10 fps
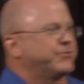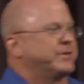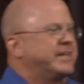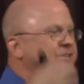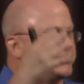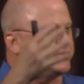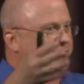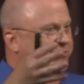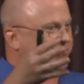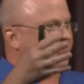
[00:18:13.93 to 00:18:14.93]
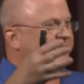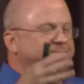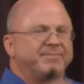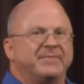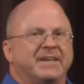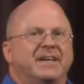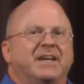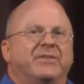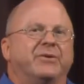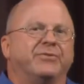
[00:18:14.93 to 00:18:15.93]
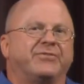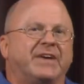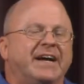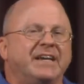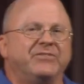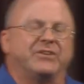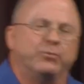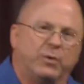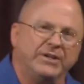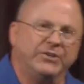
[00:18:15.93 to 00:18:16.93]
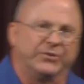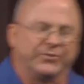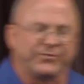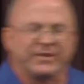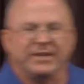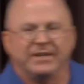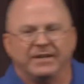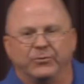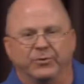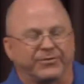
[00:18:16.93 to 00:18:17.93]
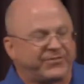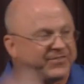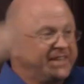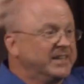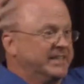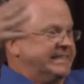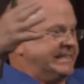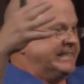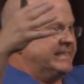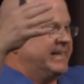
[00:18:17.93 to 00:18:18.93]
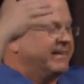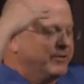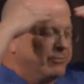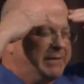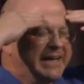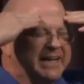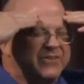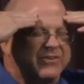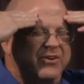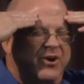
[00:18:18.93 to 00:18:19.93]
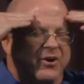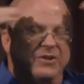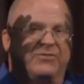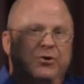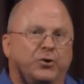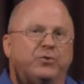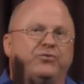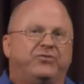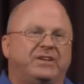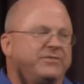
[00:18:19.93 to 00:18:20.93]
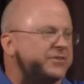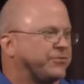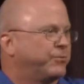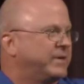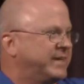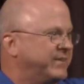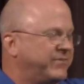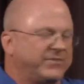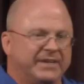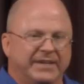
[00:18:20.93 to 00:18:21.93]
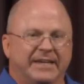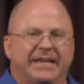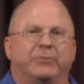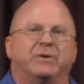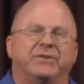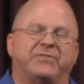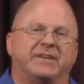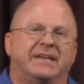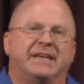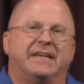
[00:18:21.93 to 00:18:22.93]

credentials. Those signs and wonders were sealing in their minds and hearts who Jesus was. It was